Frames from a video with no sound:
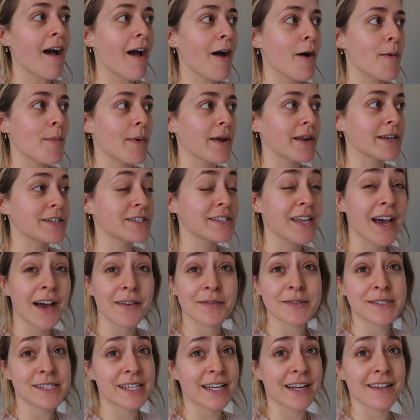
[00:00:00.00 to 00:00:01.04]
I just
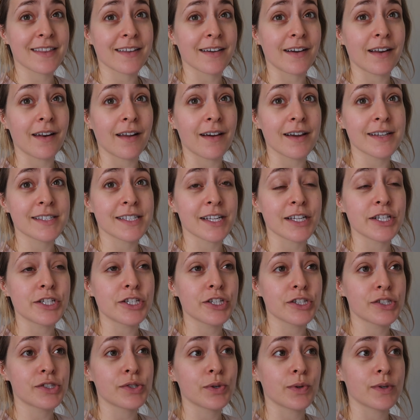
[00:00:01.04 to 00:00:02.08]
haven't seen anything I liked, and I
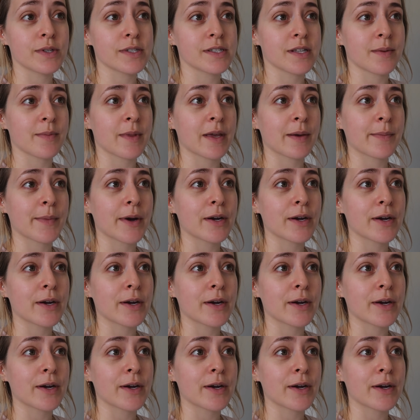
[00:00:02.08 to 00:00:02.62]
just ordered something.